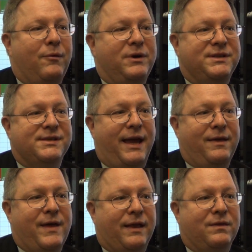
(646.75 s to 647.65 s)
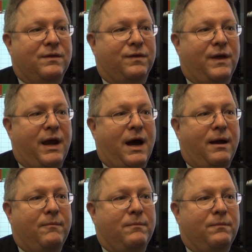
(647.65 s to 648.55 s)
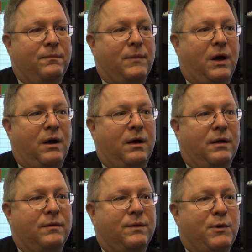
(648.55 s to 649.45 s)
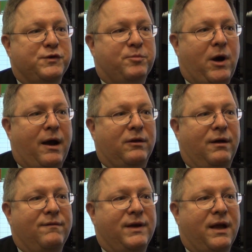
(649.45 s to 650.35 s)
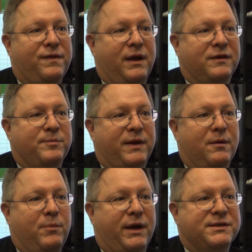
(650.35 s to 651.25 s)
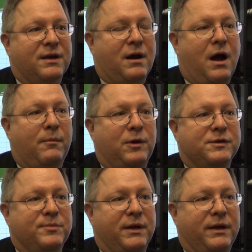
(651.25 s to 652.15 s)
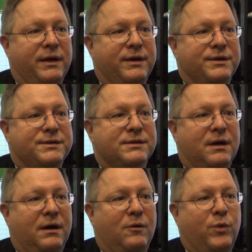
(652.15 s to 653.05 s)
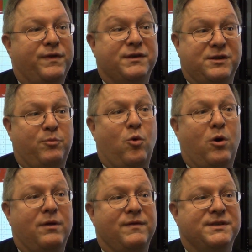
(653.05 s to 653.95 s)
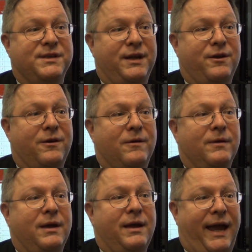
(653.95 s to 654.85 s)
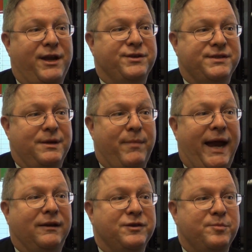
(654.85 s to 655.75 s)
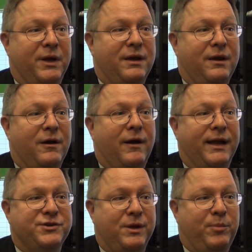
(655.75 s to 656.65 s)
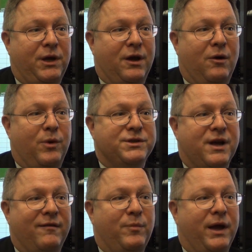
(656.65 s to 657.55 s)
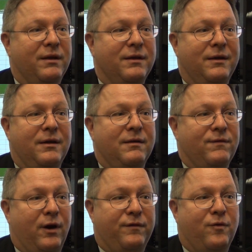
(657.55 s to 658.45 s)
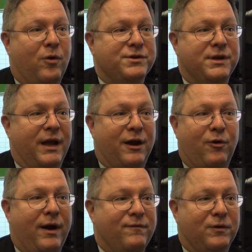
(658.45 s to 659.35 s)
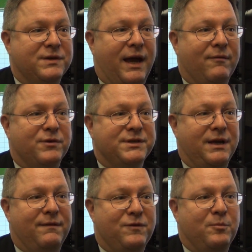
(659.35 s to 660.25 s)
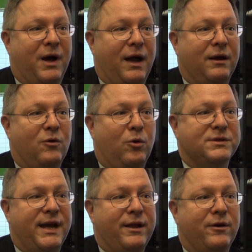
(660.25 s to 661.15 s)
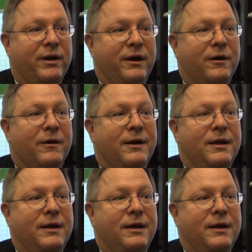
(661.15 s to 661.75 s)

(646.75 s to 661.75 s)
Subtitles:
would say that the thing I'm the most proud of, and I think has been the biggest accomplishment, is with the support of the senior agency management here at GPO, which I've been very fortunate and grateful to have received through my whole tenure here,